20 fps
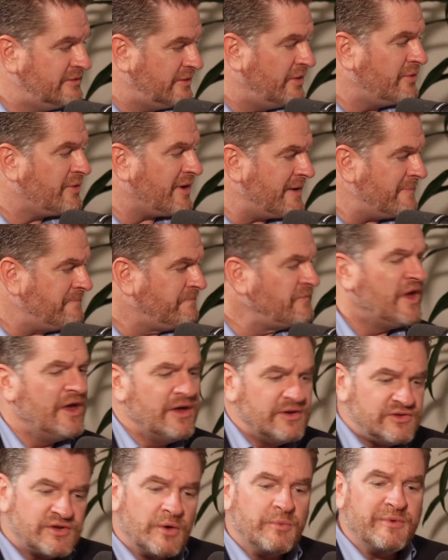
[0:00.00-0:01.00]
Okay.
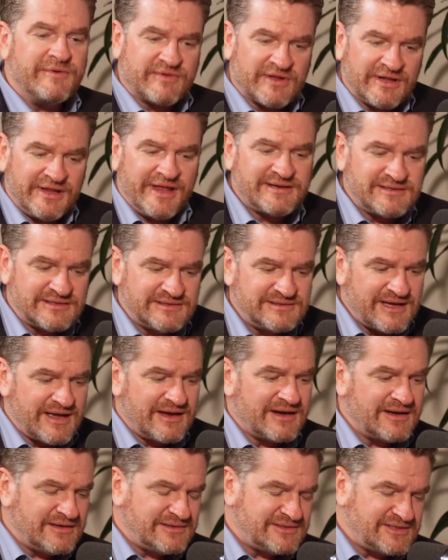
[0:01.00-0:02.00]
So we've collected data,
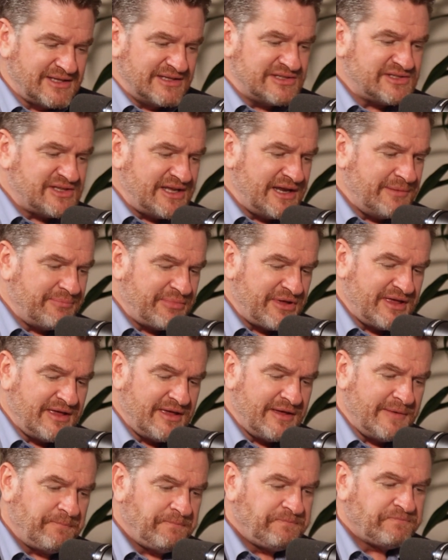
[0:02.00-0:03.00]
it's in the
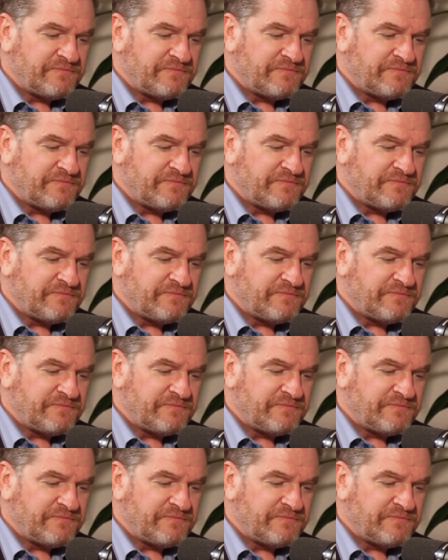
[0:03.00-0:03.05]
CDP,